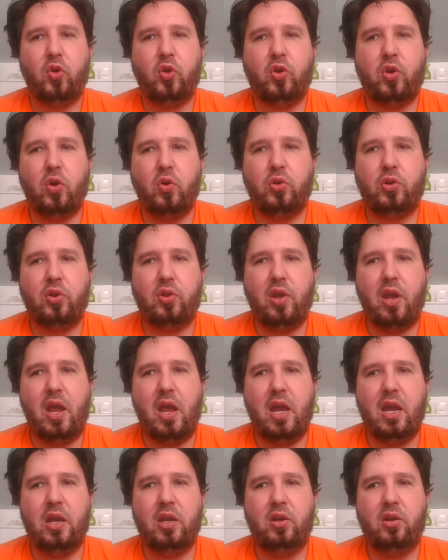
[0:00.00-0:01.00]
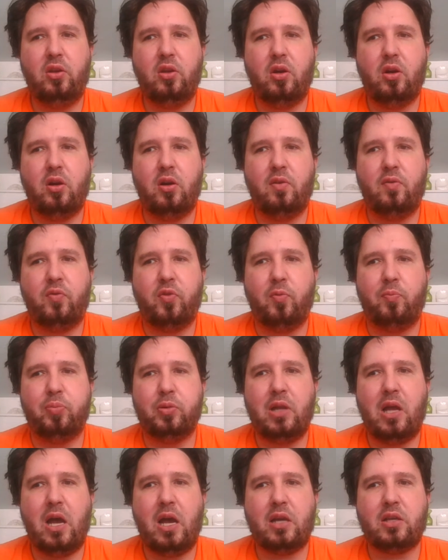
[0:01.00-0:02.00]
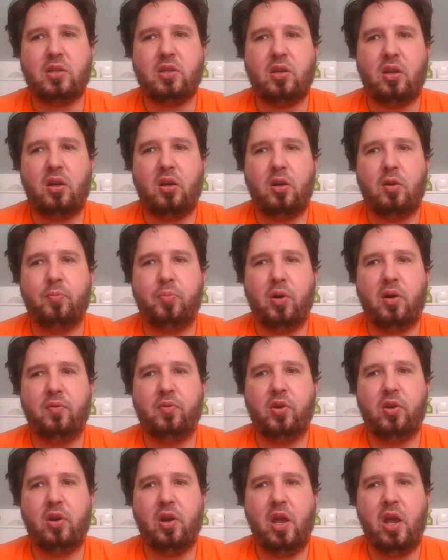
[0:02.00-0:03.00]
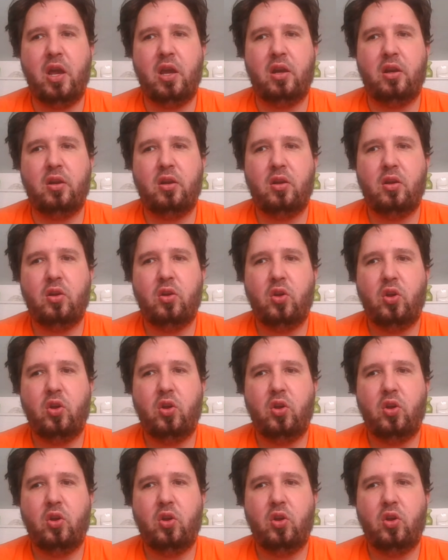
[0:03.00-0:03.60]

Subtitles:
go to the end of the blocks that are above your head